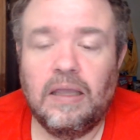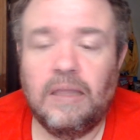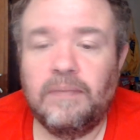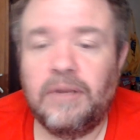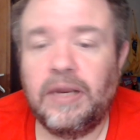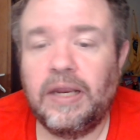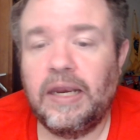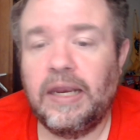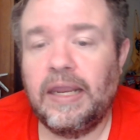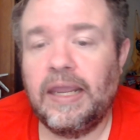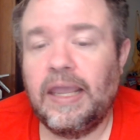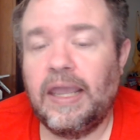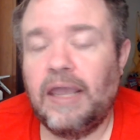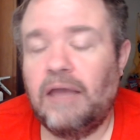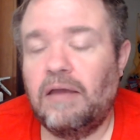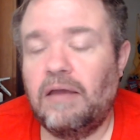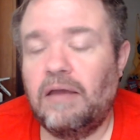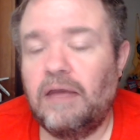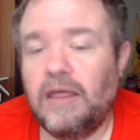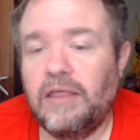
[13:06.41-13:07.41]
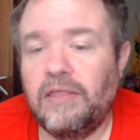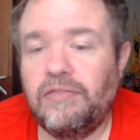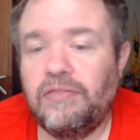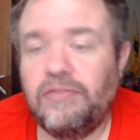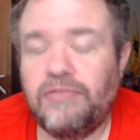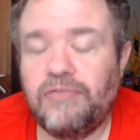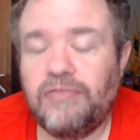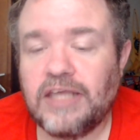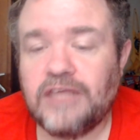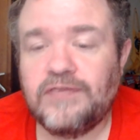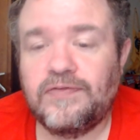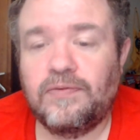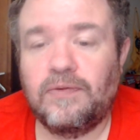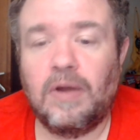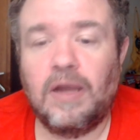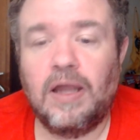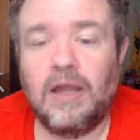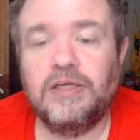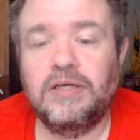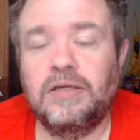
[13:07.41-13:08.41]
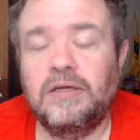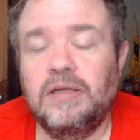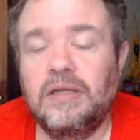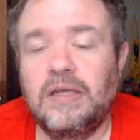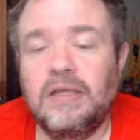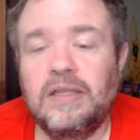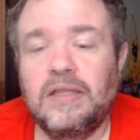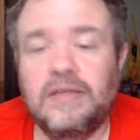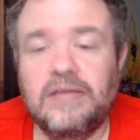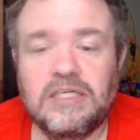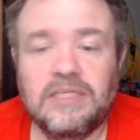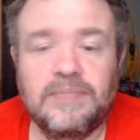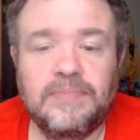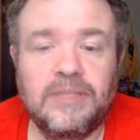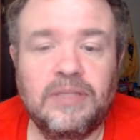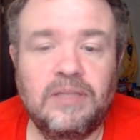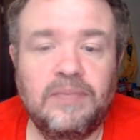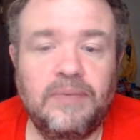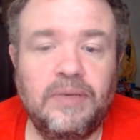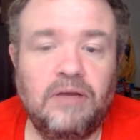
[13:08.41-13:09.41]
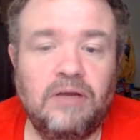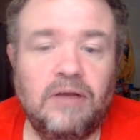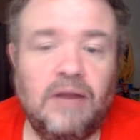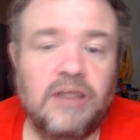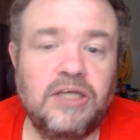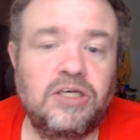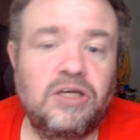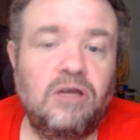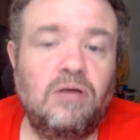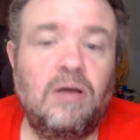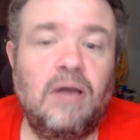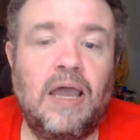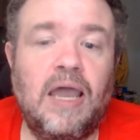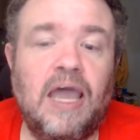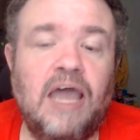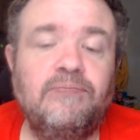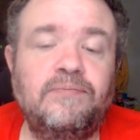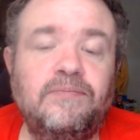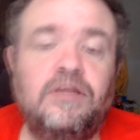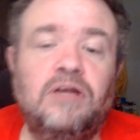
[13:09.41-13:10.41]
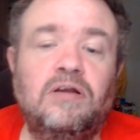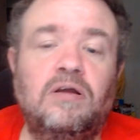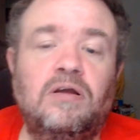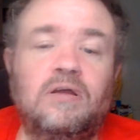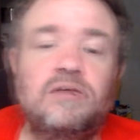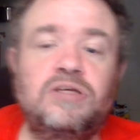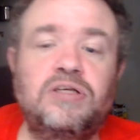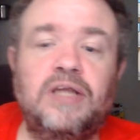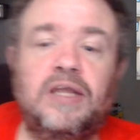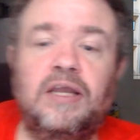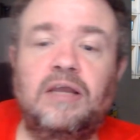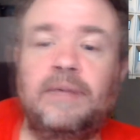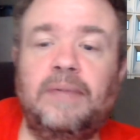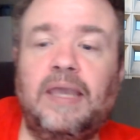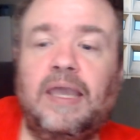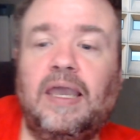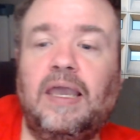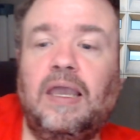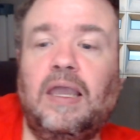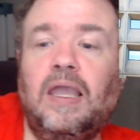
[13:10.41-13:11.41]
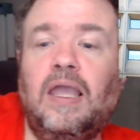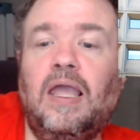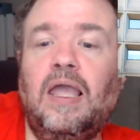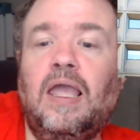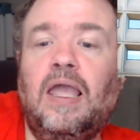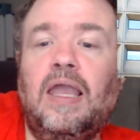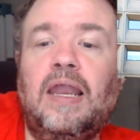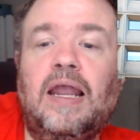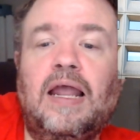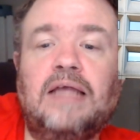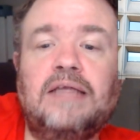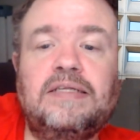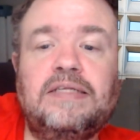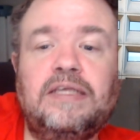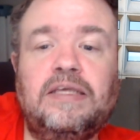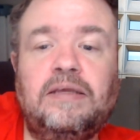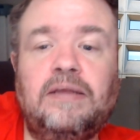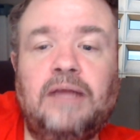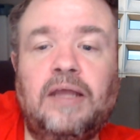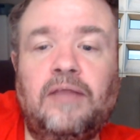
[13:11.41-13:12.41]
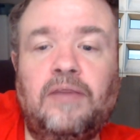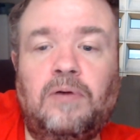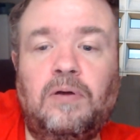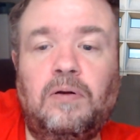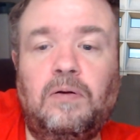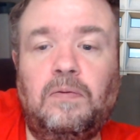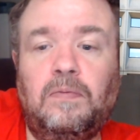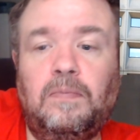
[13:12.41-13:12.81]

But anyhow, thanks for watching. This has been The Big Ranch Show. I've been your host, Jacob Keck, and I'll see you down the road.